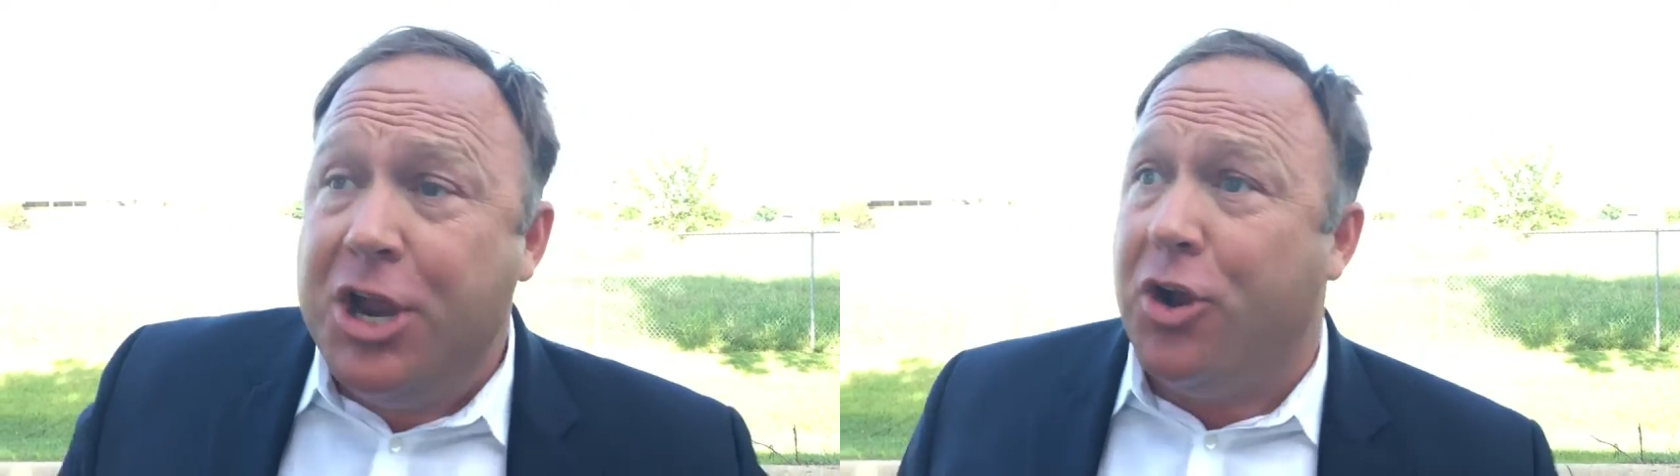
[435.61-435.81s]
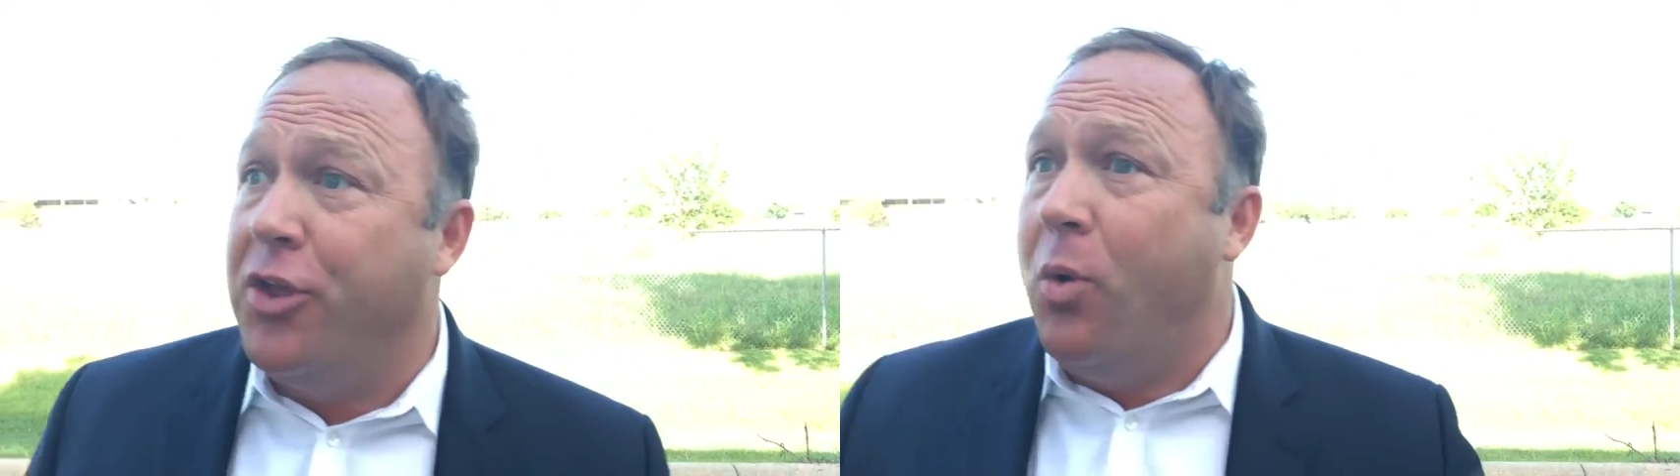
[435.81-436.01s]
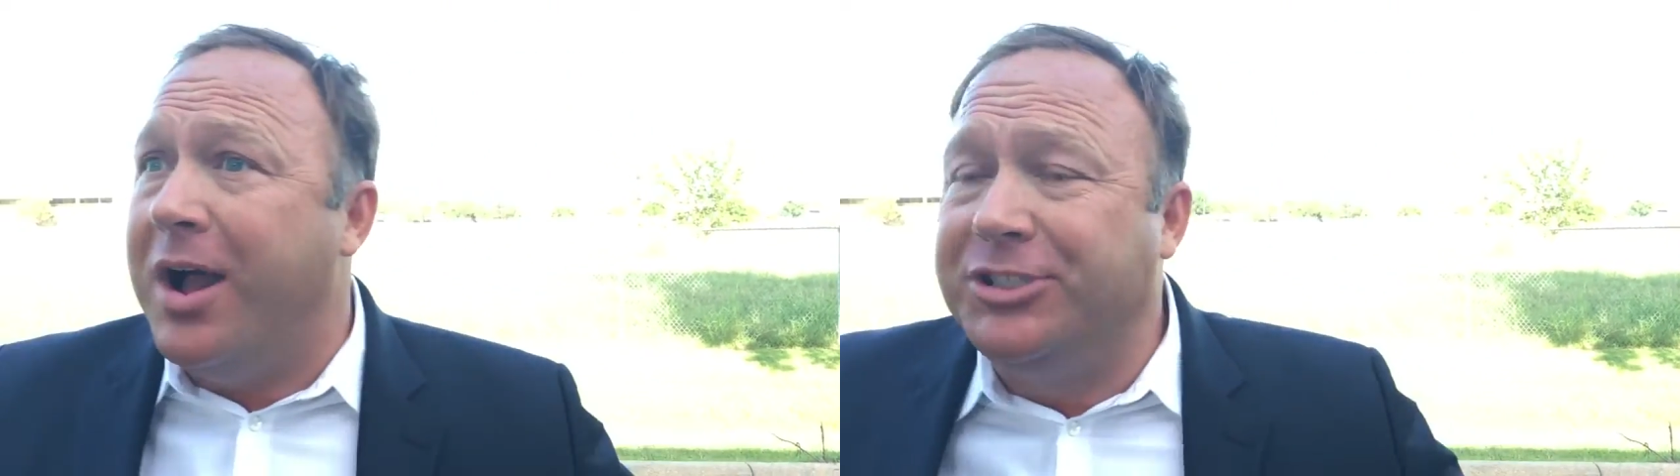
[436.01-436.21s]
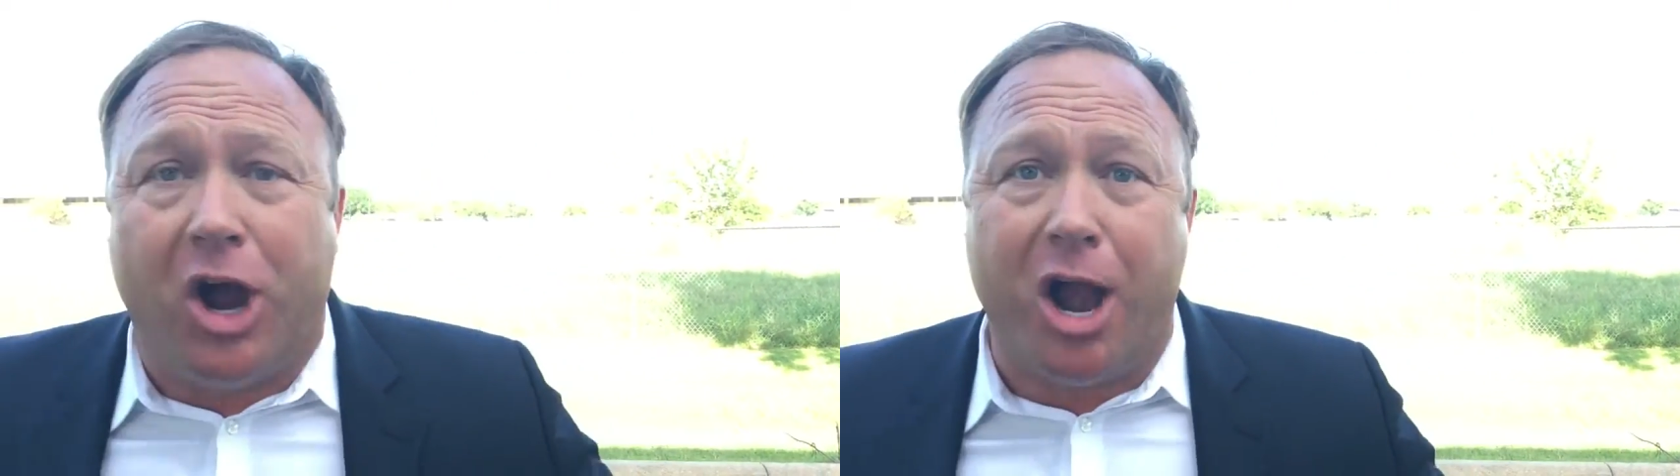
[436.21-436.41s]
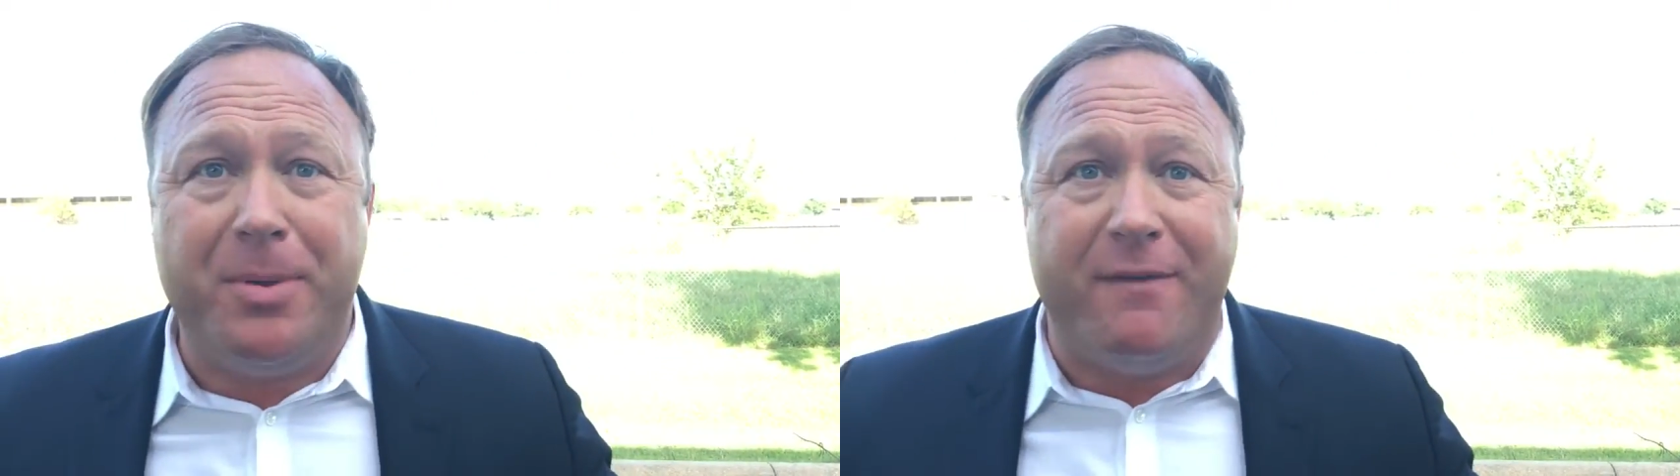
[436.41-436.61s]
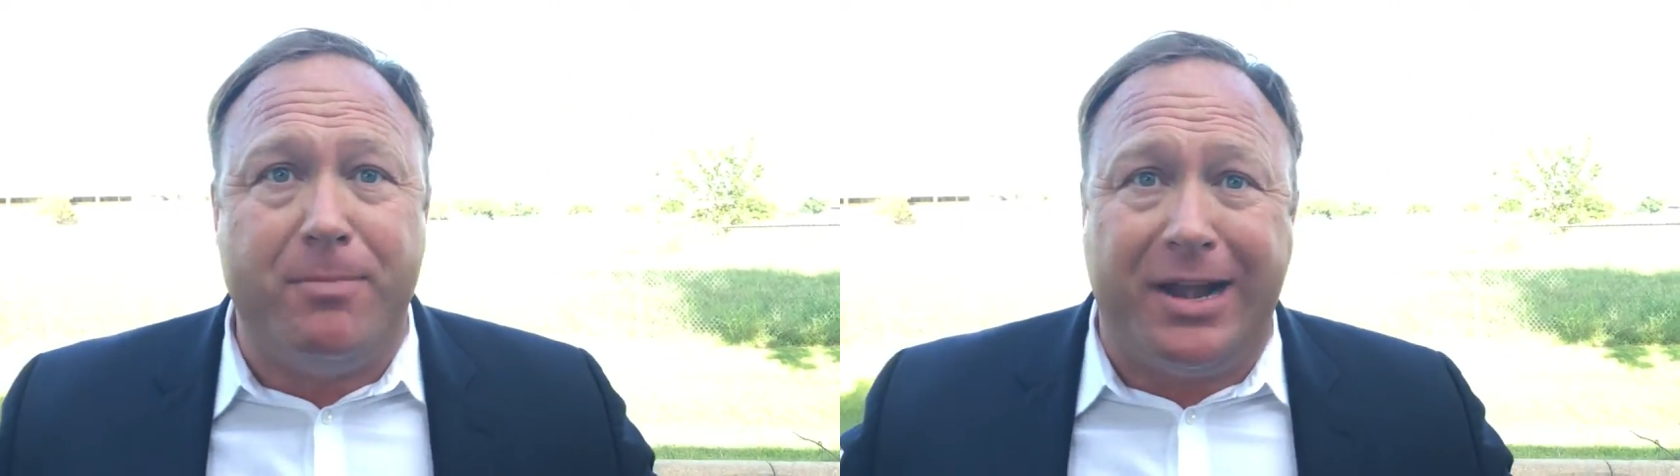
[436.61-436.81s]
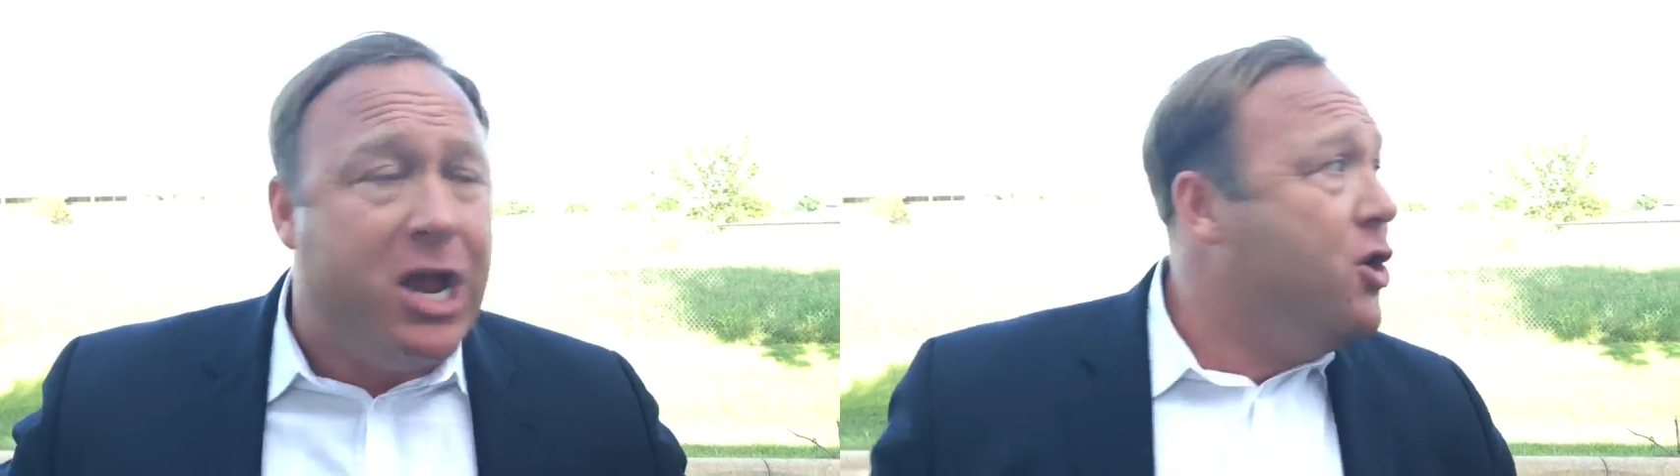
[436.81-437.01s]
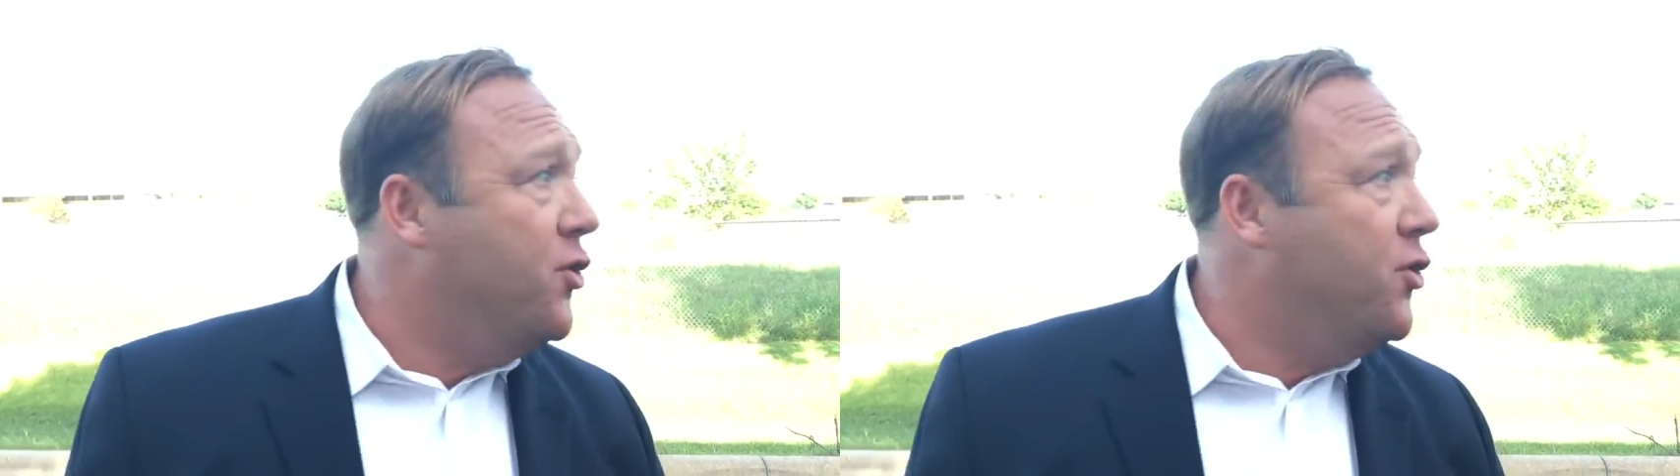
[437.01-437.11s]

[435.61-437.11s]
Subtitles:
You're the ones arming everybody.